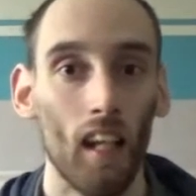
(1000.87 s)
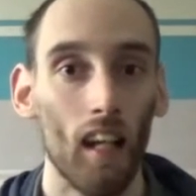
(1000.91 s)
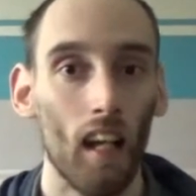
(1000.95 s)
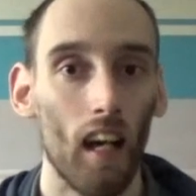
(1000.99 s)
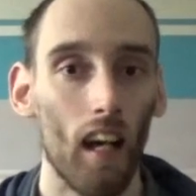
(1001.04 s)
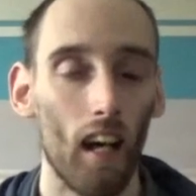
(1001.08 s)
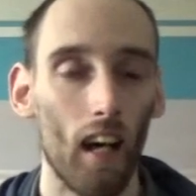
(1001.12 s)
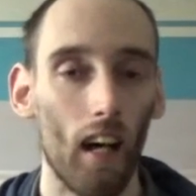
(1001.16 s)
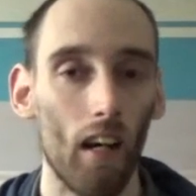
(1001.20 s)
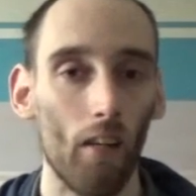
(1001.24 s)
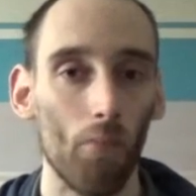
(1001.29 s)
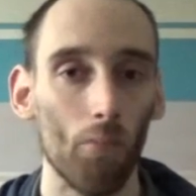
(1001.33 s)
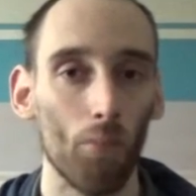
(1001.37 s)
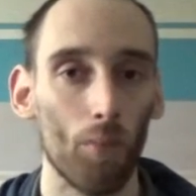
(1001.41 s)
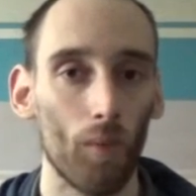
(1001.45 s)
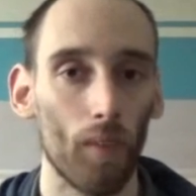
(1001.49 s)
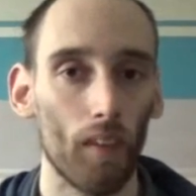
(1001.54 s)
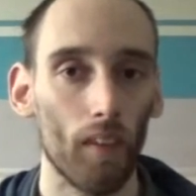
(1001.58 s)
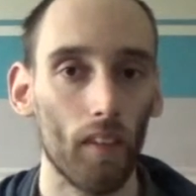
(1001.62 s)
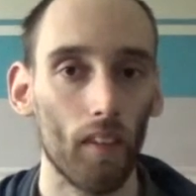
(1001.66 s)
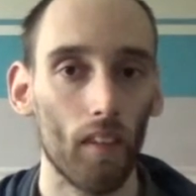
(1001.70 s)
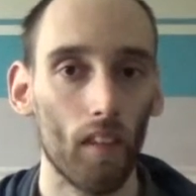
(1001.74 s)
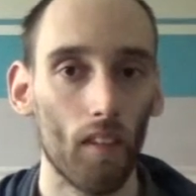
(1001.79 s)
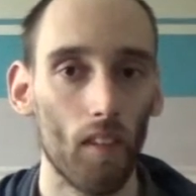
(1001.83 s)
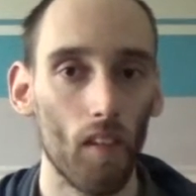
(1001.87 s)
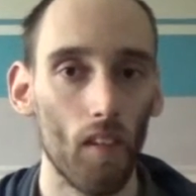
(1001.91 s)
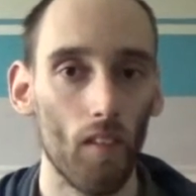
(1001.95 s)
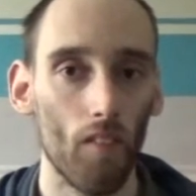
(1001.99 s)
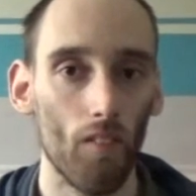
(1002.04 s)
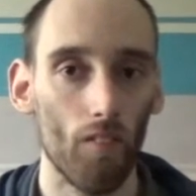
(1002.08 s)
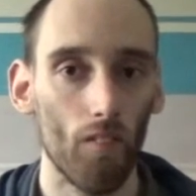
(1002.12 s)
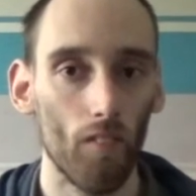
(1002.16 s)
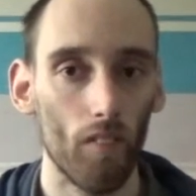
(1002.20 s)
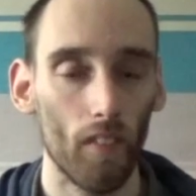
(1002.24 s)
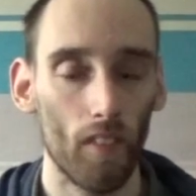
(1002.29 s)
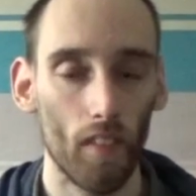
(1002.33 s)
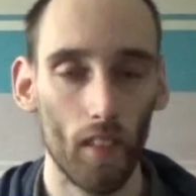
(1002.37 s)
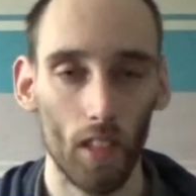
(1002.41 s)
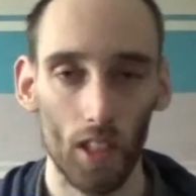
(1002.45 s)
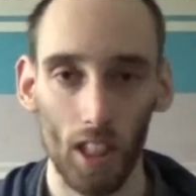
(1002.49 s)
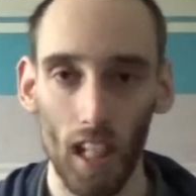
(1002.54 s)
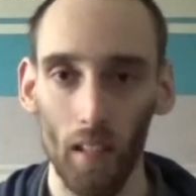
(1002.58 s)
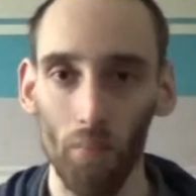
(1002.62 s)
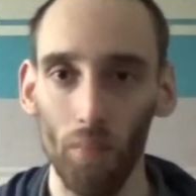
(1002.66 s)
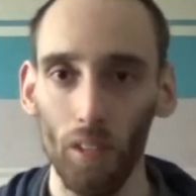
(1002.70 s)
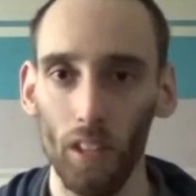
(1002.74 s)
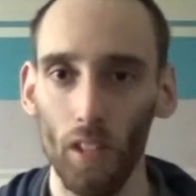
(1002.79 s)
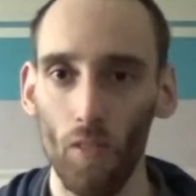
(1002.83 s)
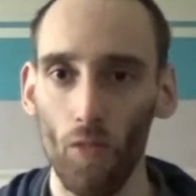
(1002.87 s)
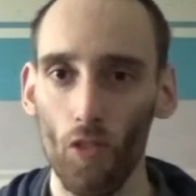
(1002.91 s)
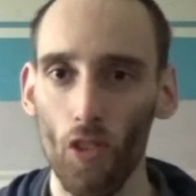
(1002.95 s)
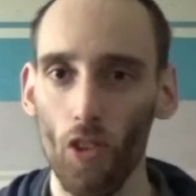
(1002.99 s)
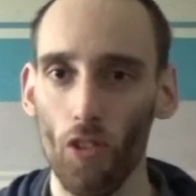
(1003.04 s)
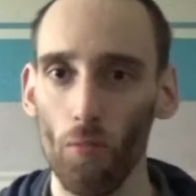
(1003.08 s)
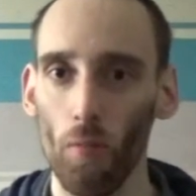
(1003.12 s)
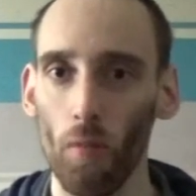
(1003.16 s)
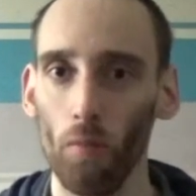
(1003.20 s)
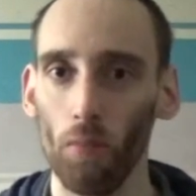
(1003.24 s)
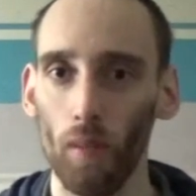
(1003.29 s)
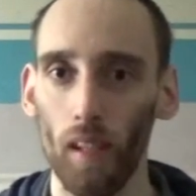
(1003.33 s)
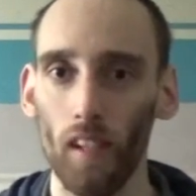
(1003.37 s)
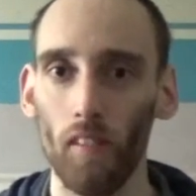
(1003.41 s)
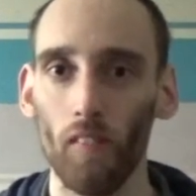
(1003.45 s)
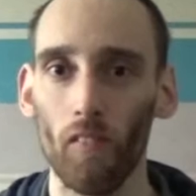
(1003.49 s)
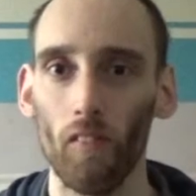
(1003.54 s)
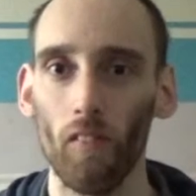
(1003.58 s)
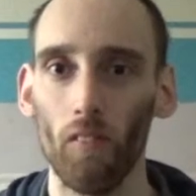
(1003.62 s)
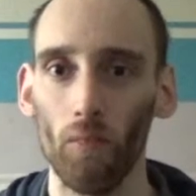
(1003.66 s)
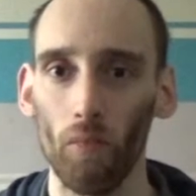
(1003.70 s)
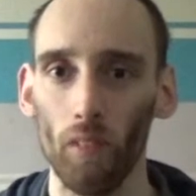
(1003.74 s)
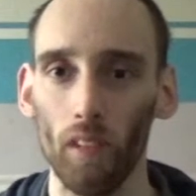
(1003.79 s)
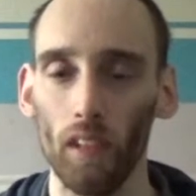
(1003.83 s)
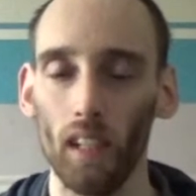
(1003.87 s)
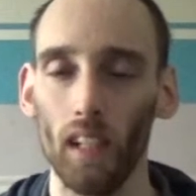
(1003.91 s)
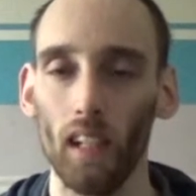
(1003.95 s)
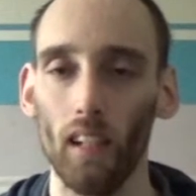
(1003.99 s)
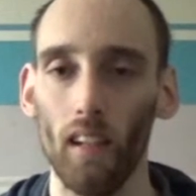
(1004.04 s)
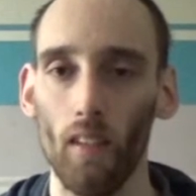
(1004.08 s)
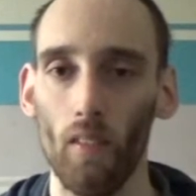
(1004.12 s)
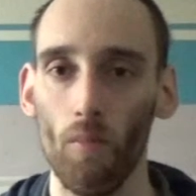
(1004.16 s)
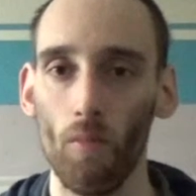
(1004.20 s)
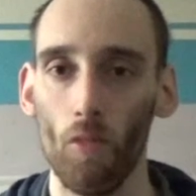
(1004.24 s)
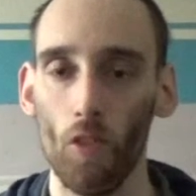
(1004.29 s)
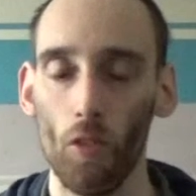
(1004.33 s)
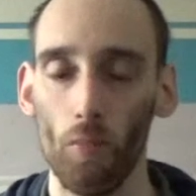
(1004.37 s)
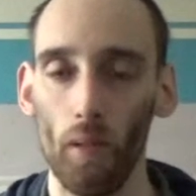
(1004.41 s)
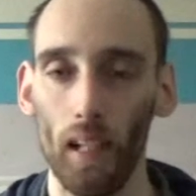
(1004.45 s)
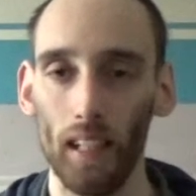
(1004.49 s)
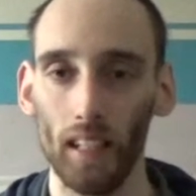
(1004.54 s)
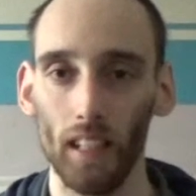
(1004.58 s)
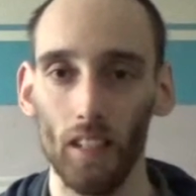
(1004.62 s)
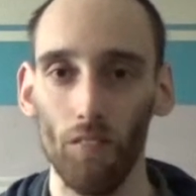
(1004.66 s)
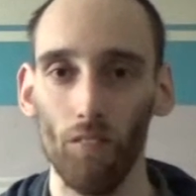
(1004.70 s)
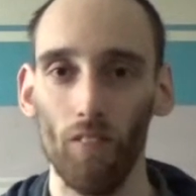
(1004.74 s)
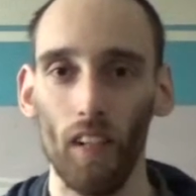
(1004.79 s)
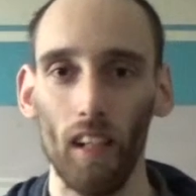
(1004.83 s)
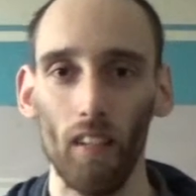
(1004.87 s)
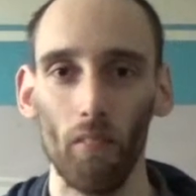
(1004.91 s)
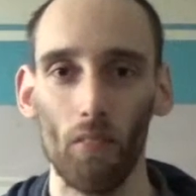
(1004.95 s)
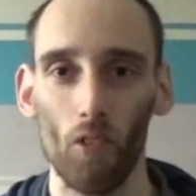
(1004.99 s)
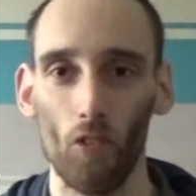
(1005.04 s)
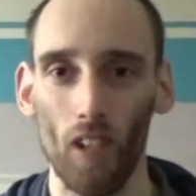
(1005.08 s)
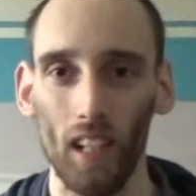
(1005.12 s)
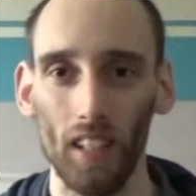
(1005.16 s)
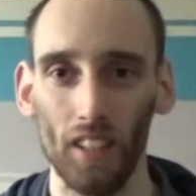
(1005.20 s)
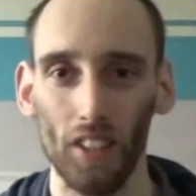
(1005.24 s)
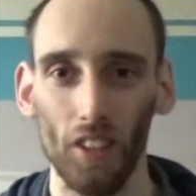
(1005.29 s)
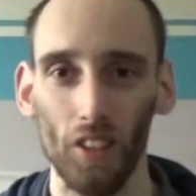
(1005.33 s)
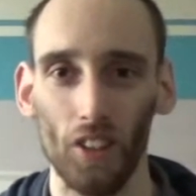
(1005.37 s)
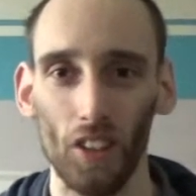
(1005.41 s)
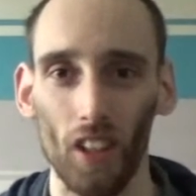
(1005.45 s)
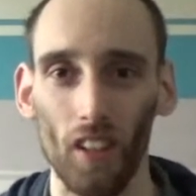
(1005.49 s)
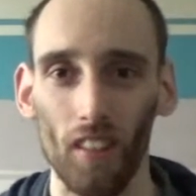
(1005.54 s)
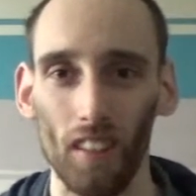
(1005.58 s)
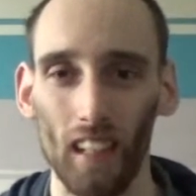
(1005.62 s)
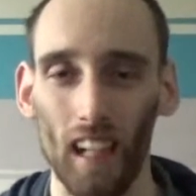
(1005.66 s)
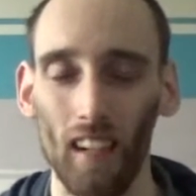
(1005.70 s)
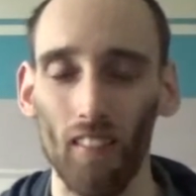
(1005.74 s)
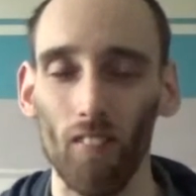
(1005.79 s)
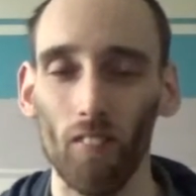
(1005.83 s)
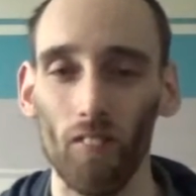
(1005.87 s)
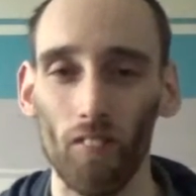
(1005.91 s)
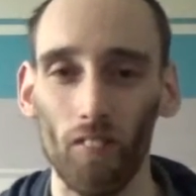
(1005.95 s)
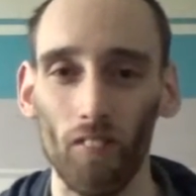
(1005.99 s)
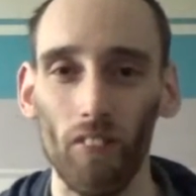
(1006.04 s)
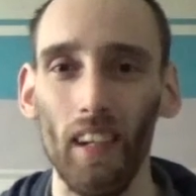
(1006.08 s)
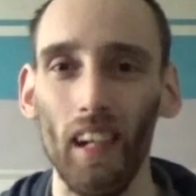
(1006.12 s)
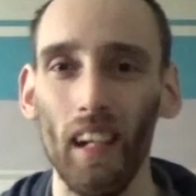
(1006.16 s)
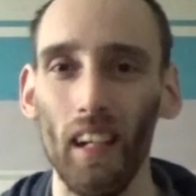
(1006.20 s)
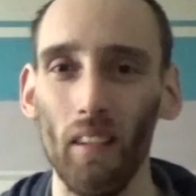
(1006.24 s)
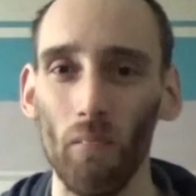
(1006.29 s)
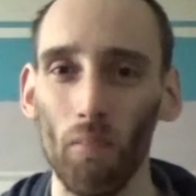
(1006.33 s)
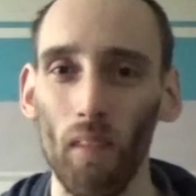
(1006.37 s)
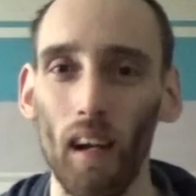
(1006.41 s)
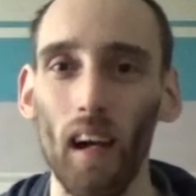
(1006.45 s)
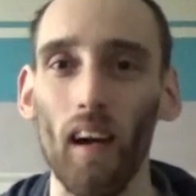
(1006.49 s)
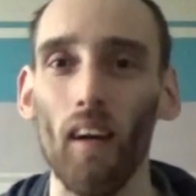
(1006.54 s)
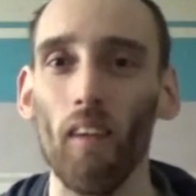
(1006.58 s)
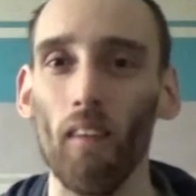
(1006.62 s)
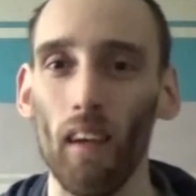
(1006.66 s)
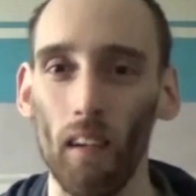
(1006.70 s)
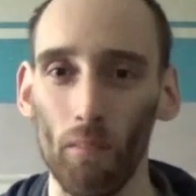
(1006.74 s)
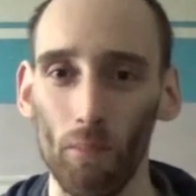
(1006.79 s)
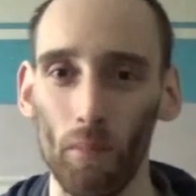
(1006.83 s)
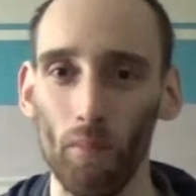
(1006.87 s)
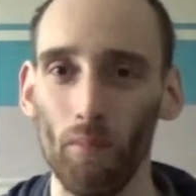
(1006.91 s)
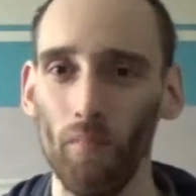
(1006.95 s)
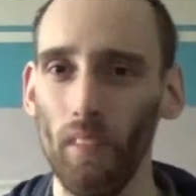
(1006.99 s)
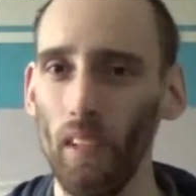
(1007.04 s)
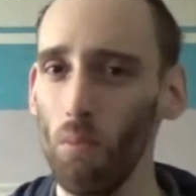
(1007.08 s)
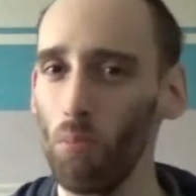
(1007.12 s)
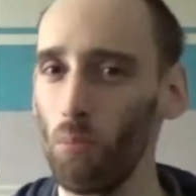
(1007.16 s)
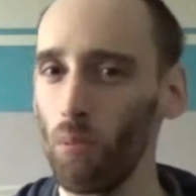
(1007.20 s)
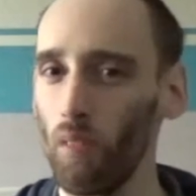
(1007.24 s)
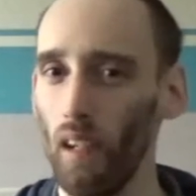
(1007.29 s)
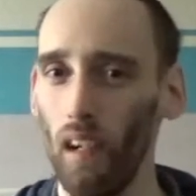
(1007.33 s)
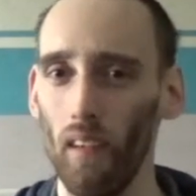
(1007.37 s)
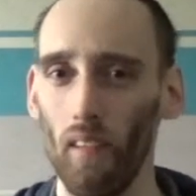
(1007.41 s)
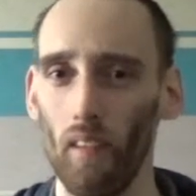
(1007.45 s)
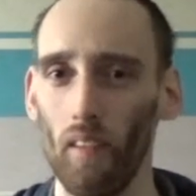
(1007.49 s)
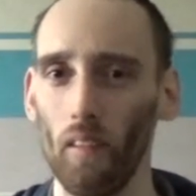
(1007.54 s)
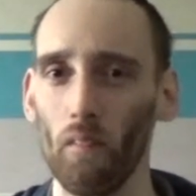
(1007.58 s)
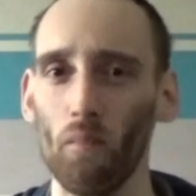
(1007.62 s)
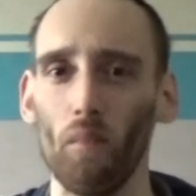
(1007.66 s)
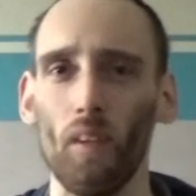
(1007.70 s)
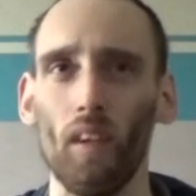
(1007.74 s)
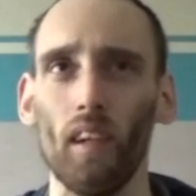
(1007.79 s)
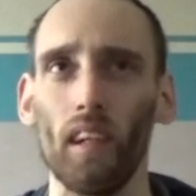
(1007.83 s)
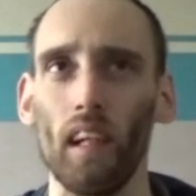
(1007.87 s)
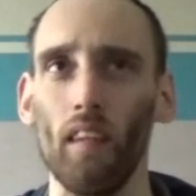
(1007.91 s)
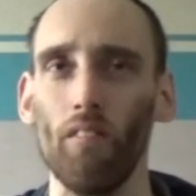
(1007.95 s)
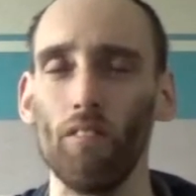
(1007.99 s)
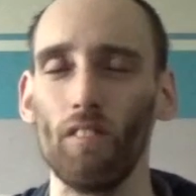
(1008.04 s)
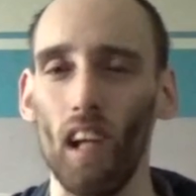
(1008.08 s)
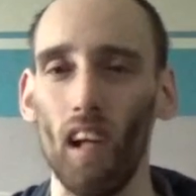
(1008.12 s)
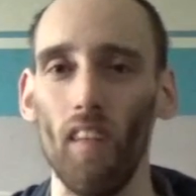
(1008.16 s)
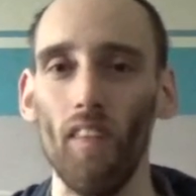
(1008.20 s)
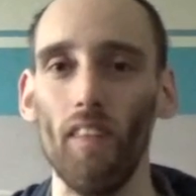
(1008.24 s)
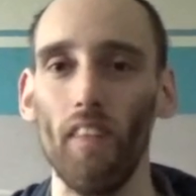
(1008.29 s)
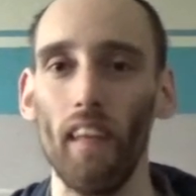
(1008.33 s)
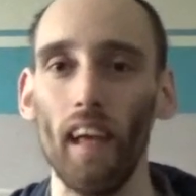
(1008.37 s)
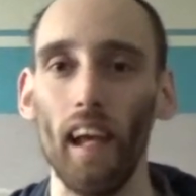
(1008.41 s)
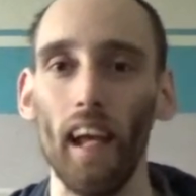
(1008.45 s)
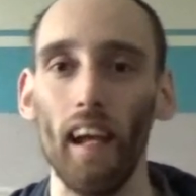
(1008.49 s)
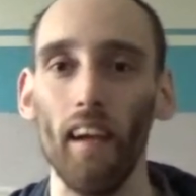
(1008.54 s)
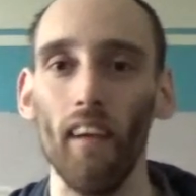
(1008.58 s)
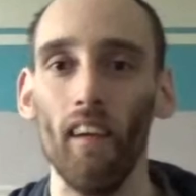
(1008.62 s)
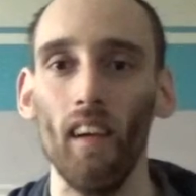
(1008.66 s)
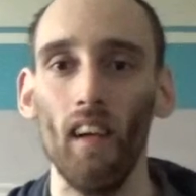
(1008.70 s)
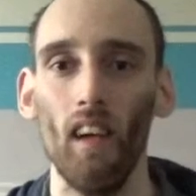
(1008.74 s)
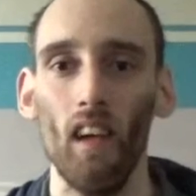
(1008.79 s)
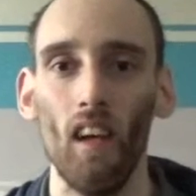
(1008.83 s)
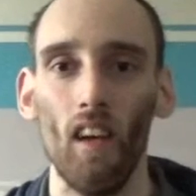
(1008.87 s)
But the championship season I playthrough with Sebastian Vettel has actually turned out really well. I've been really proud of the work I've done there.